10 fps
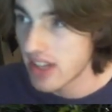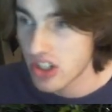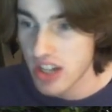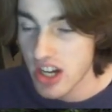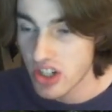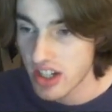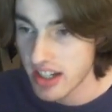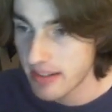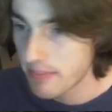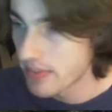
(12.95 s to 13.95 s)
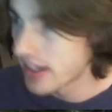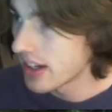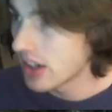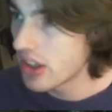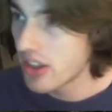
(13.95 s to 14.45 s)
vegetation here.
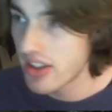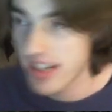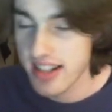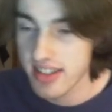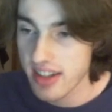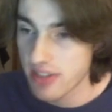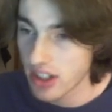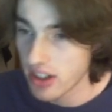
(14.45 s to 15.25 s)
Only 30 seconds left